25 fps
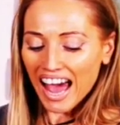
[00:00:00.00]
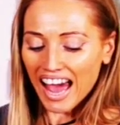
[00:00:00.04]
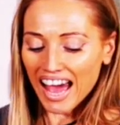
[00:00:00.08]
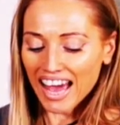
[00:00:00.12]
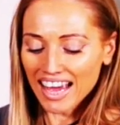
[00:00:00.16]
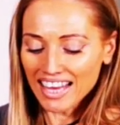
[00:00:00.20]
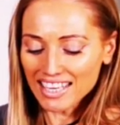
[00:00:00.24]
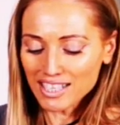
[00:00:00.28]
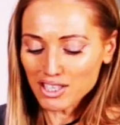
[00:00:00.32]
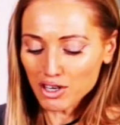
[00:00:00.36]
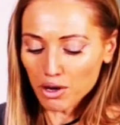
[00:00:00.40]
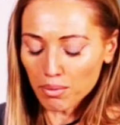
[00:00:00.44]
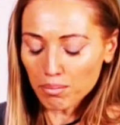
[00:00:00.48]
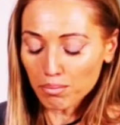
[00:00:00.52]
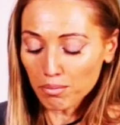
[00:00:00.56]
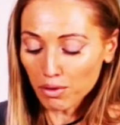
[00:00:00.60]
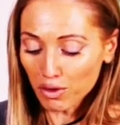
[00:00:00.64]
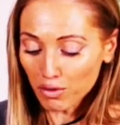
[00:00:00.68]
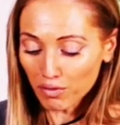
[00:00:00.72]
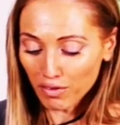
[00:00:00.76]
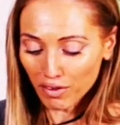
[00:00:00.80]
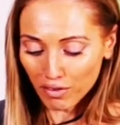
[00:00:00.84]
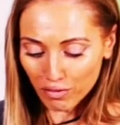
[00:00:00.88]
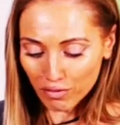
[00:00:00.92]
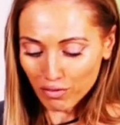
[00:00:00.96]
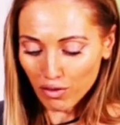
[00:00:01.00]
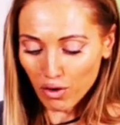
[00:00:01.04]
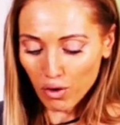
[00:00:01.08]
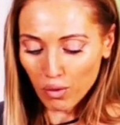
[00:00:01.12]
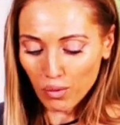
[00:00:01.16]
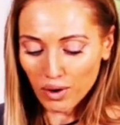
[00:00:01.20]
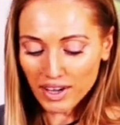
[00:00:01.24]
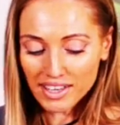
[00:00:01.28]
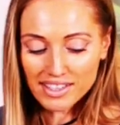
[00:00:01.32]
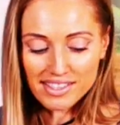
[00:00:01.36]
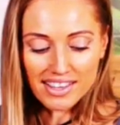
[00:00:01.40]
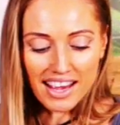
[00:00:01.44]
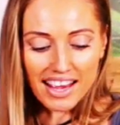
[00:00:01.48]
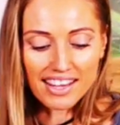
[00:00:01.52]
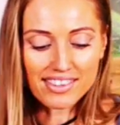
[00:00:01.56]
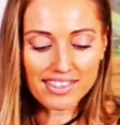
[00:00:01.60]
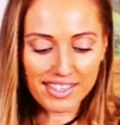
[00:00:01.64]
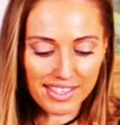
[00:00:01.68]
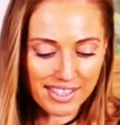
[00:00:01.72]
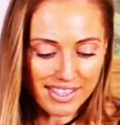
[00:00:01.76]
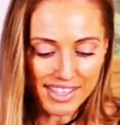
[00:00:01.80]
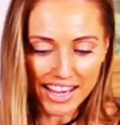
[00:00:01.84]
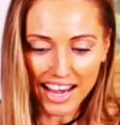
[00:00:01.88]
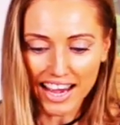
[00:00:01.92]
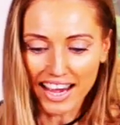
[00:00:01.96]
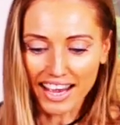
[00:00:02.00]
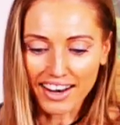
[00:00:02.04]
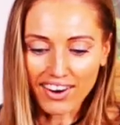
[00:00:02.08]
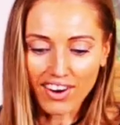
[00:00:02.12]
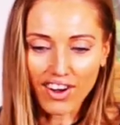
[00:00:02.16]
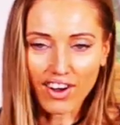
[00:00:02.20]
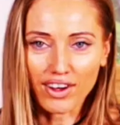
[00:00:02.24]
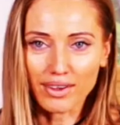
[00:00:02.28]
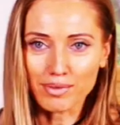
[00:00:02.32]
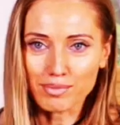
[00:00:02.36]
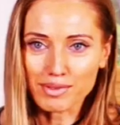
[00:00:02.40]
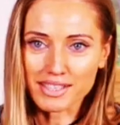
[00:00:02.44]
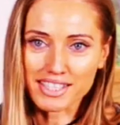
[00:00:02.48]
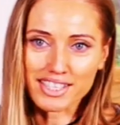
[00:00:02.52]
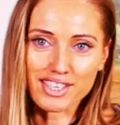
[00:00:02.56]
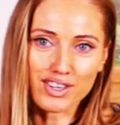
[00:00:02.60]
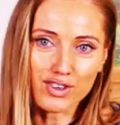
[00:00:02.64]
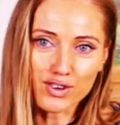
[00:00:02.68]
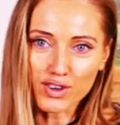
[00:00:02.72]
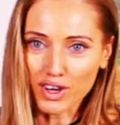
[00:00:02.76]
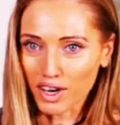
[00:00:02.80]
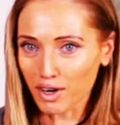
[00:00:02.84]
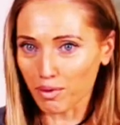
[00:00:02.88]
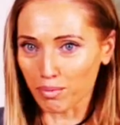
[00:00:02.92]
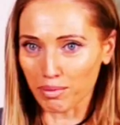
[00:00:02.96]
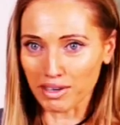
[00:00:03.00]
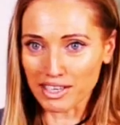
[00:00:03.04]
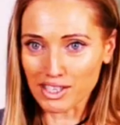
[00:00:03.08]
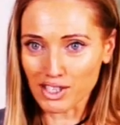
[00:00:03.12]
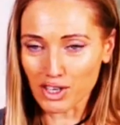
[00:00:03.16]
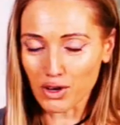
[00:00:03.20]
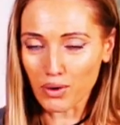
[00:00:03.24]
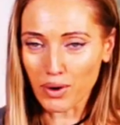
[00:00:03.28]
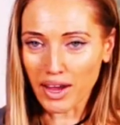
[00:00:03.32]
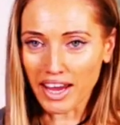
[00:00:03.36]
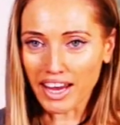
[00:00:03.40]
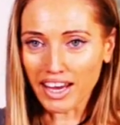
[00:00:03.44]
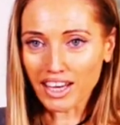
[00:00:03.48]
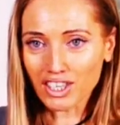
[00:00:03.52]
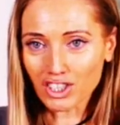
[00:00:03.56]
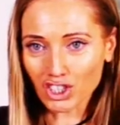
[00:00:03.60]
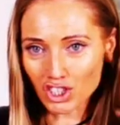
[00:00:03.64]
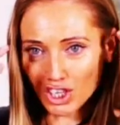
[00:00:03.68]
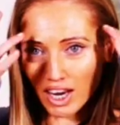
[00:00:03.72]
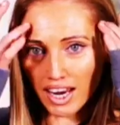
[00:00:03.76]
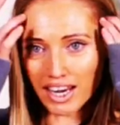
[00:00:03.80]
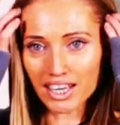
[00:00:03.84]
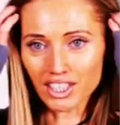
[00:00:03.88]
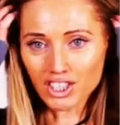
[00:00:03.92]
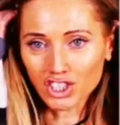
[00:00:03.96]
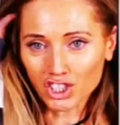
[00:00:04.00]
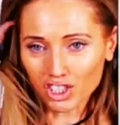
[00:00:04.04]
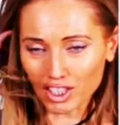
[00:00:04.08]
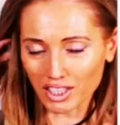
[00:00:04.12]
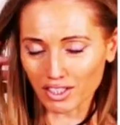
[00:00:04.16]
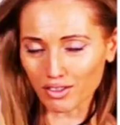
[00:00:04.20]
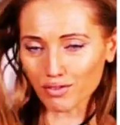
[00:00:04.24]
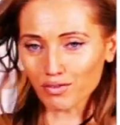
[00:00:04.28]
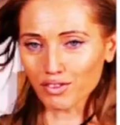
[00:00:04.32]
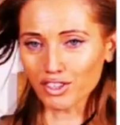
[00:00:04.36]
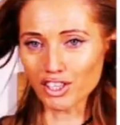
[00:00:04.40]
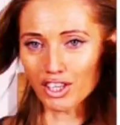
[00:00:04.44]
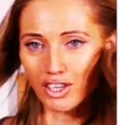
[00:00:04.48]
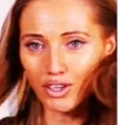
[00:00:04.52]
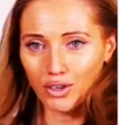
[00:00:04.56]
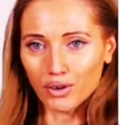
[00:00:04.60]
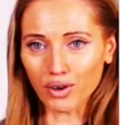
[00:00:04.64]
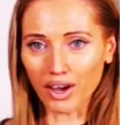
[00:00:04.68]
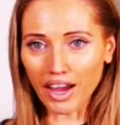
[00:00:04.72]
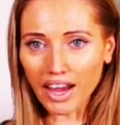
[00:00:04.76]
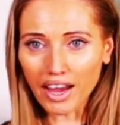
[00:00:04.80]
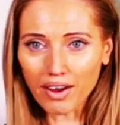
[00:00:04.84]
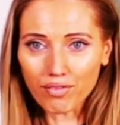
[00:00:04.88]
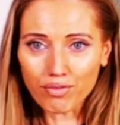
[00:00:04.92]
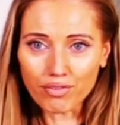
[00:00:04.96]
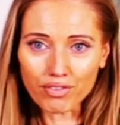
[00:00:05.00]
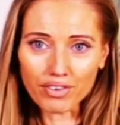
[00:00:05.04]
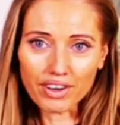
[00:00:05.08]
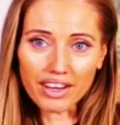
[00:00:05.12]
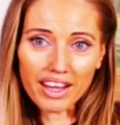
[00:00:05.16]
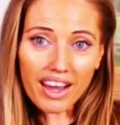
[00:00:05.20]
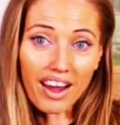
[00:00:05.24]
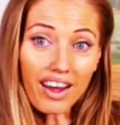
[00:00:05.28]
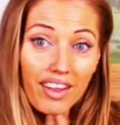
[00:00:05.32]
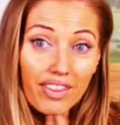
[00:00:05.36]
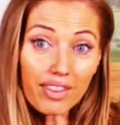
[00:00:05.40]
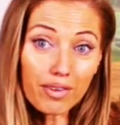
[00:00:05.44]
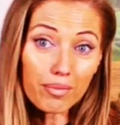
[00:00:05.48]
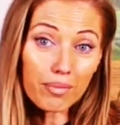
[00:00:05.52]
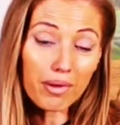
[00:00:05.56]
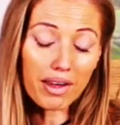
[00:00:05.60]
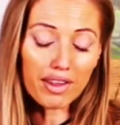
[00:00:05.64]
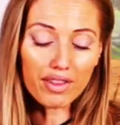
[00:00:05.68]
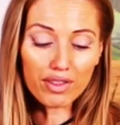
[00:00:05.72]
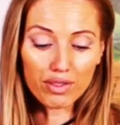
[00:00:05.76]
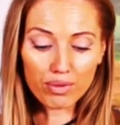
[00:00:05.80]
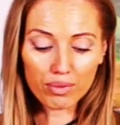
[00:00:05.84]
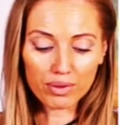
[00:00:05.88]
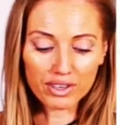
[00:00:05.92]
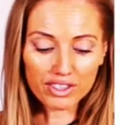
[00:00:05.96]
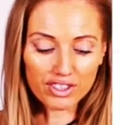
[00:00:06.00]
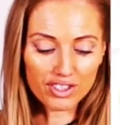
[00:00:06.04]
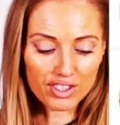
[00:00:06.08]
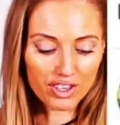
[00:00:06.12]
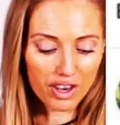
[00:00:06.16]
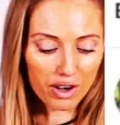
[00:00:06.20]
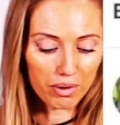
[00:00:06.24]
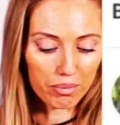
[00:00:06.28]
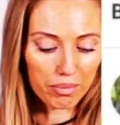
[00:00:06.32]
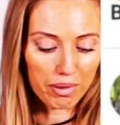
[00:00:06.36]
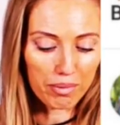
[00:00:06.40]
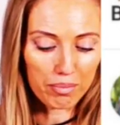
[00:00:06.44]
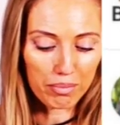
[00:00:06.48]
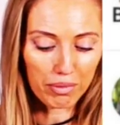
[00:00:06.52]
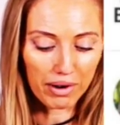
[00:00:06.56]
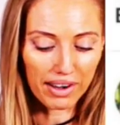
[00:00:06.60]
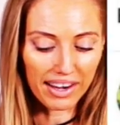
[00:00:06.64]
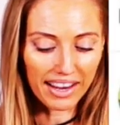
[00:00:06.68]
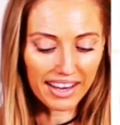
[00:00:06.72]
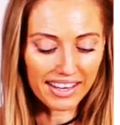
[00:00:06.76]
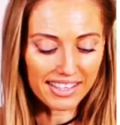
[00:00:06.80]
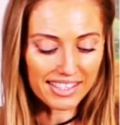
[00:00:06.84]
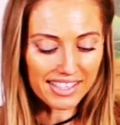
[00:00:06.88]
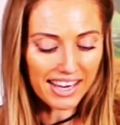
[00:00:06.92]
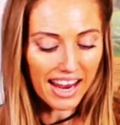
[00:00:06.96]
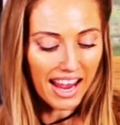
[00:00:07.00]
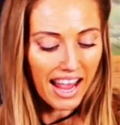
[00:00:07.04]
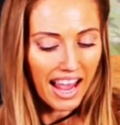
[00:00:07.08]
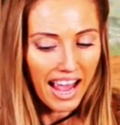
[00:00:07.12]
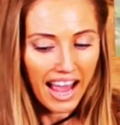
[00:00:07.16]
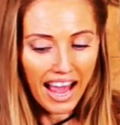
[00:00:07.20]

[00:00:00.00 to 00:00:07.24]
And moving forwards, as I said, I'm still going to be doing challenges for you every other month, which is going to be brilliant.